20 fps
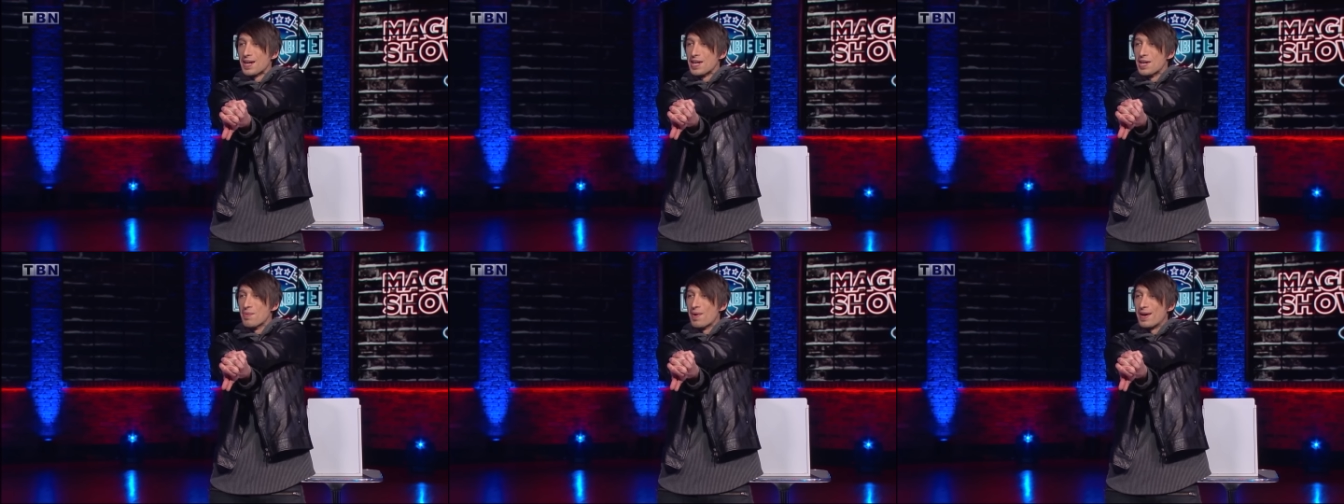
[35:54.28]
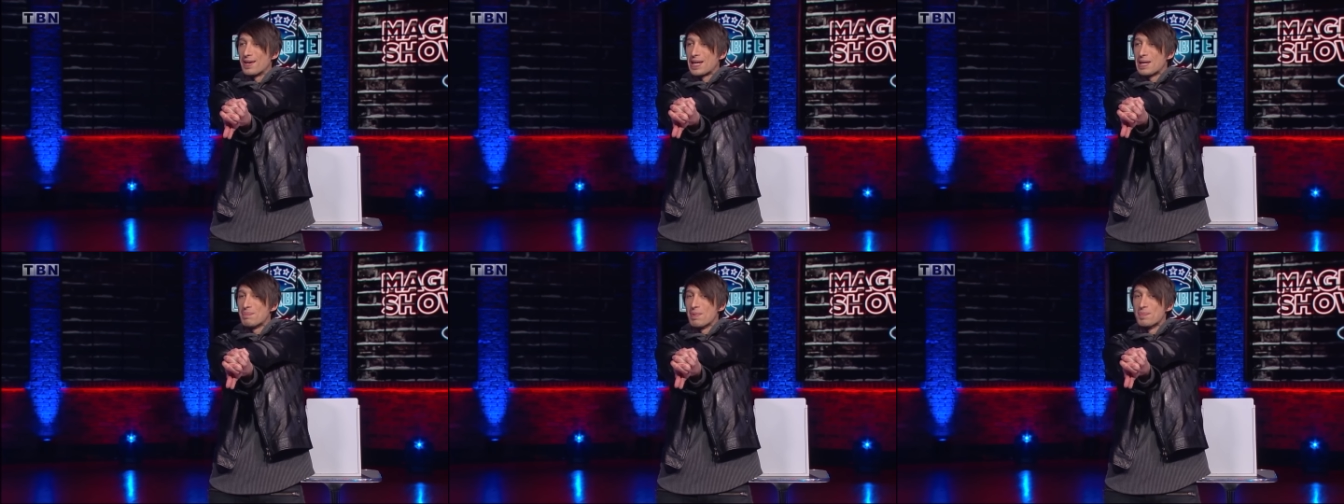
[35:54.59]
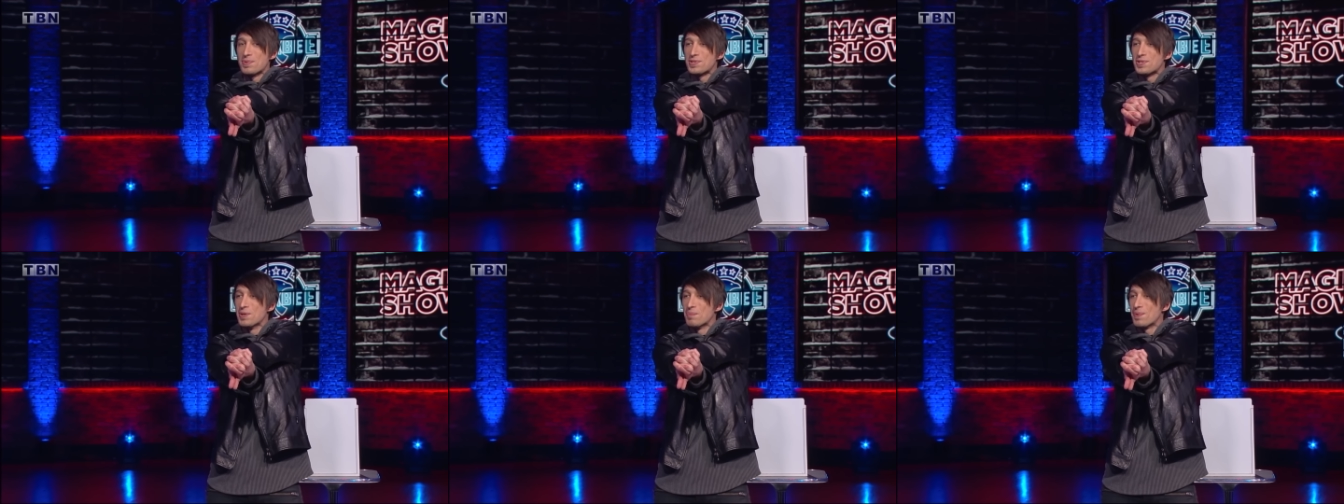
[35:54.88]
You want to keep
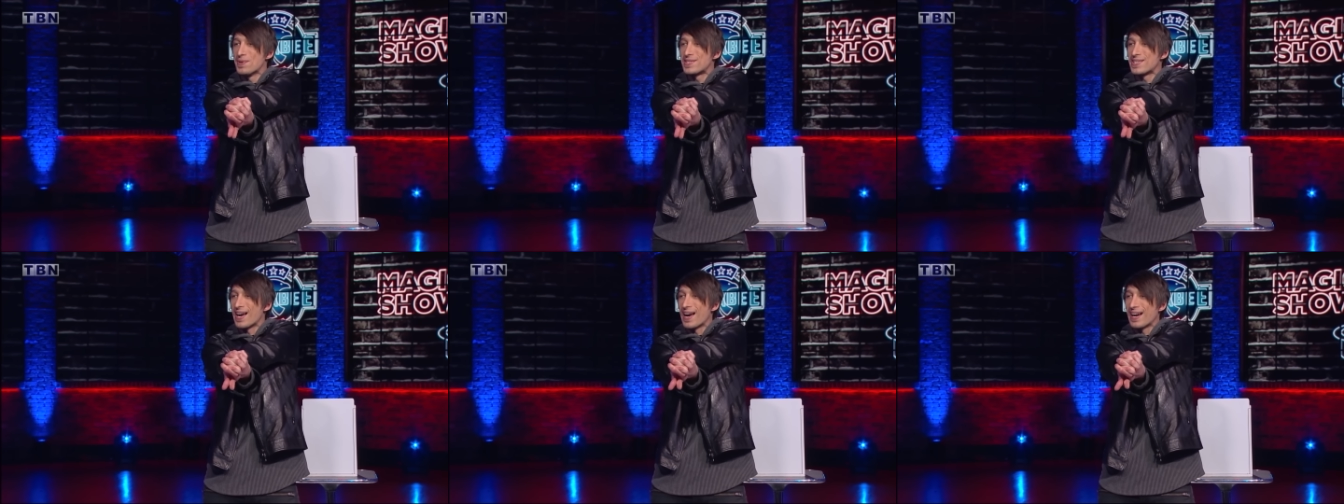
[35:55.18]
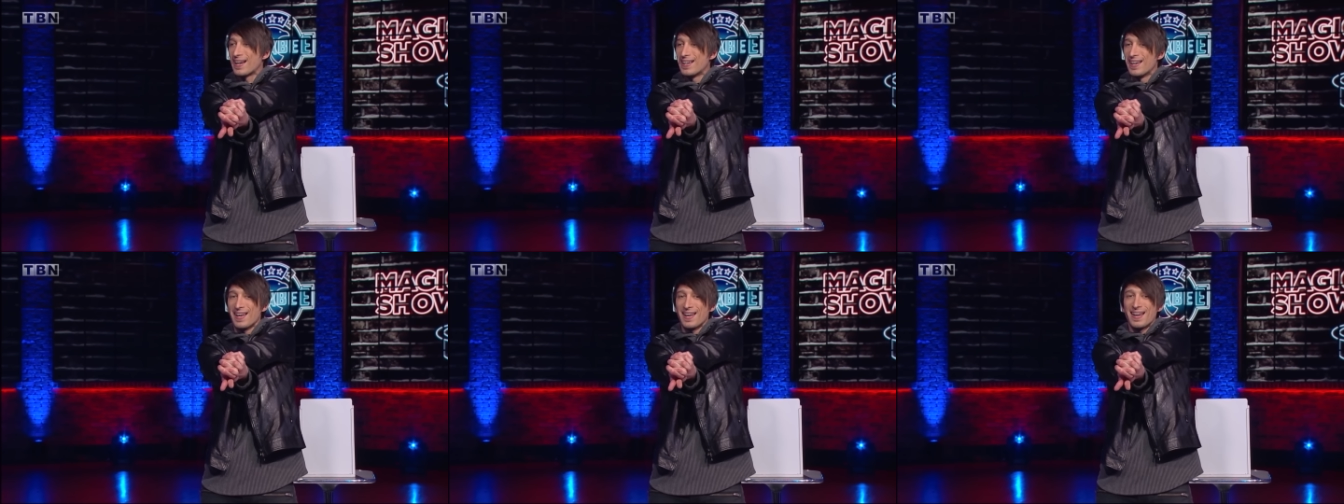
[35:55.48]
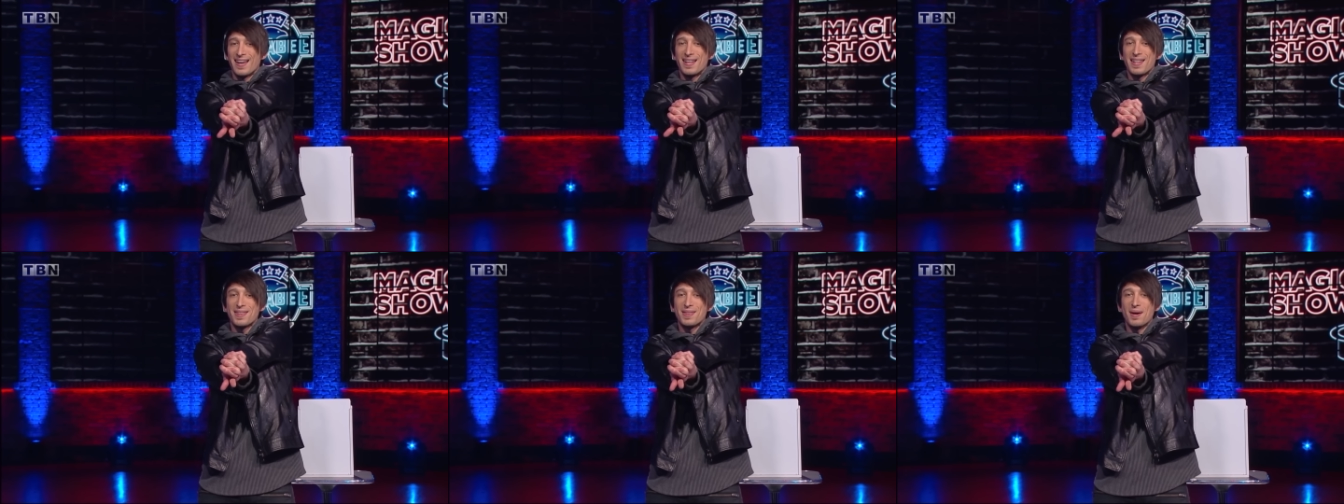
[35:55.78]
them super tight,
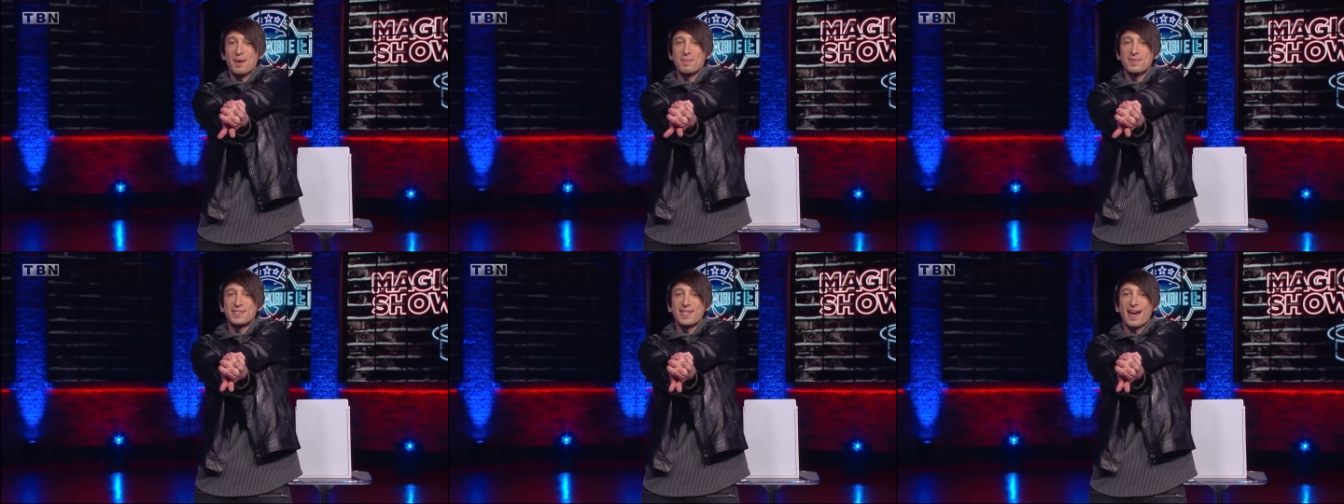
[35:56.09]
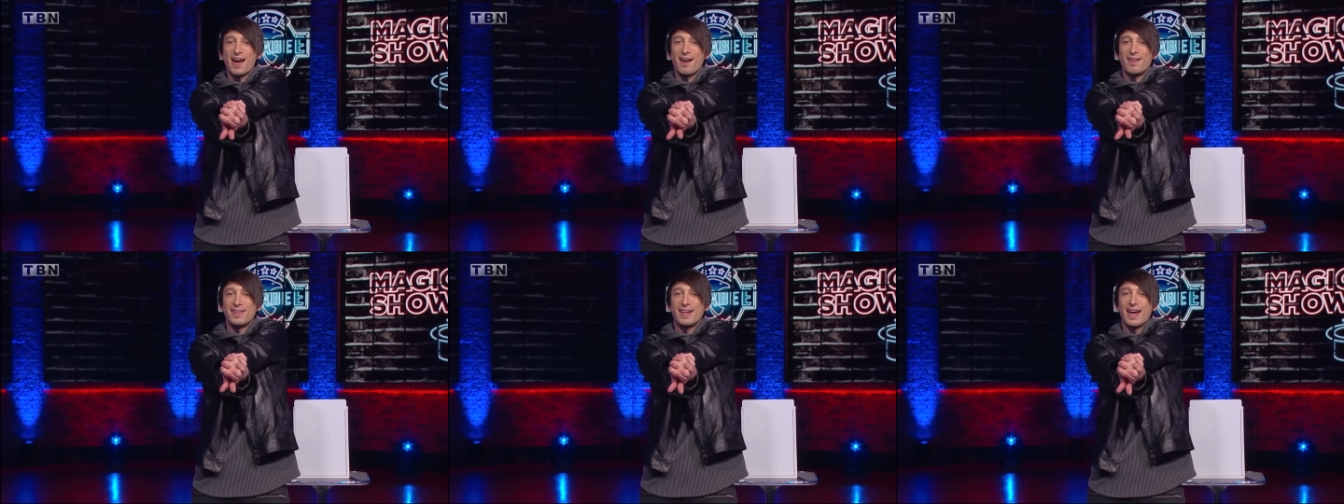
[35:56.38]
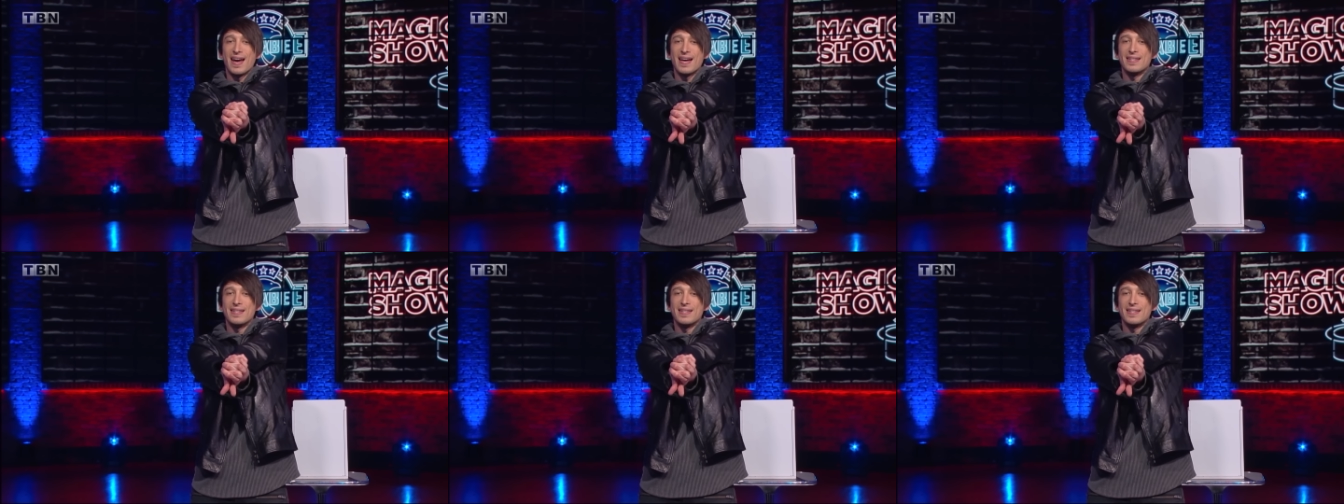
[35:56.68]
thumbs down,